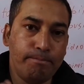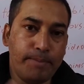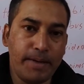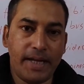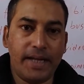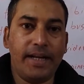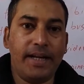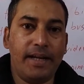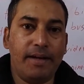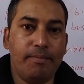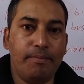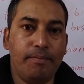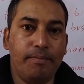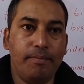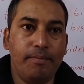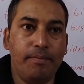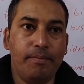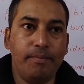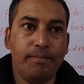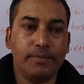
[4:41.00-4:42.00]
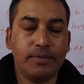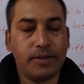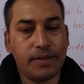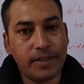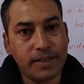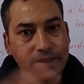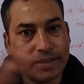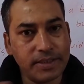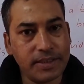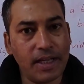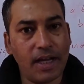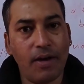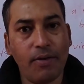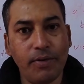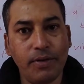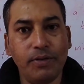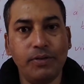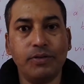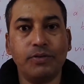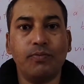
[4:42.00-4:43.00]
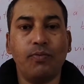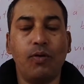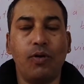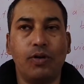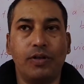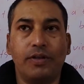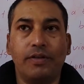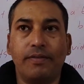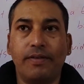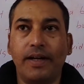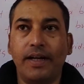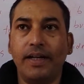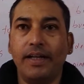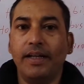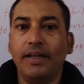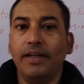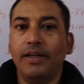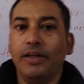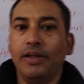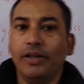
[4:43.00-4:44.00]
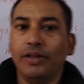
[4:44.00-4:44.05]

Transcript: beat him. So this is how you use want, right?